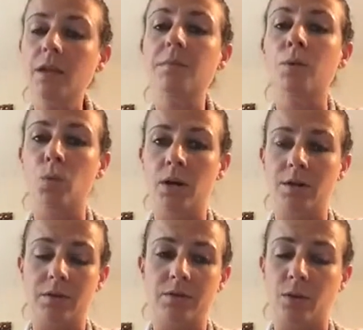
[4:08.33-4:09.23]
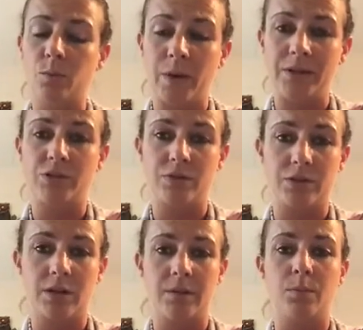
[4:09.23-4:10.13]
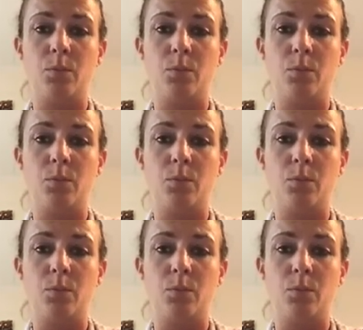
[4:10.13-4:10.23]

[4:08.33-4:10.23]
But don't waste your time.